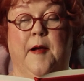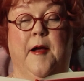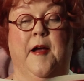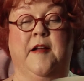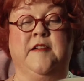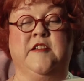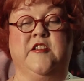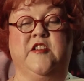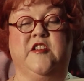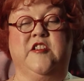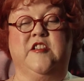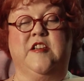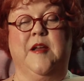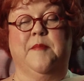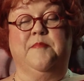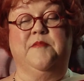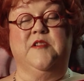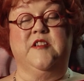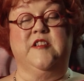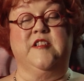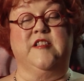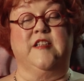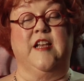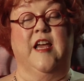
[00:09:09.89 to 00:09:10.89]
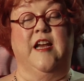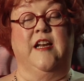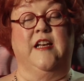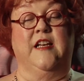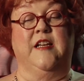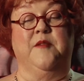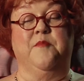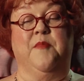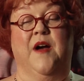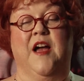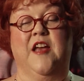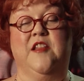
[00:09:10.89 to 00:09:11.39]
and stepped as
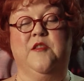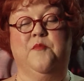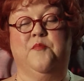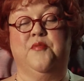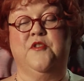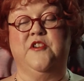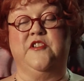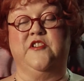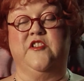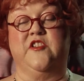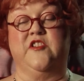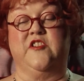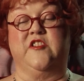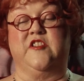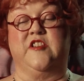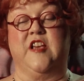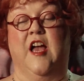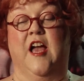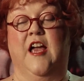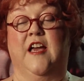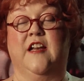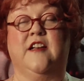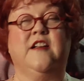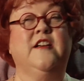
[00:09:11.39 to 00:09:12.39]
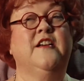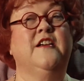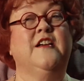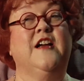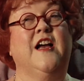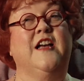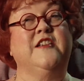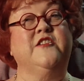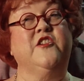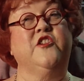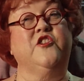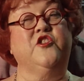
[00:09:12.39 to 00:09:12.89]
lightly by the prince's side
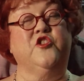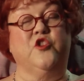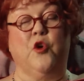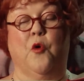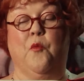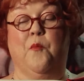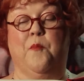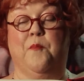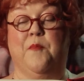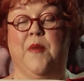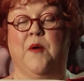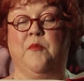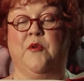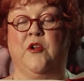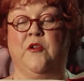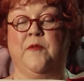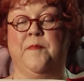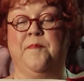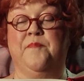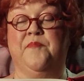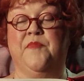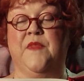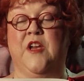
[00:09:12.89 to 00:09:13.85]
as a soap bubble,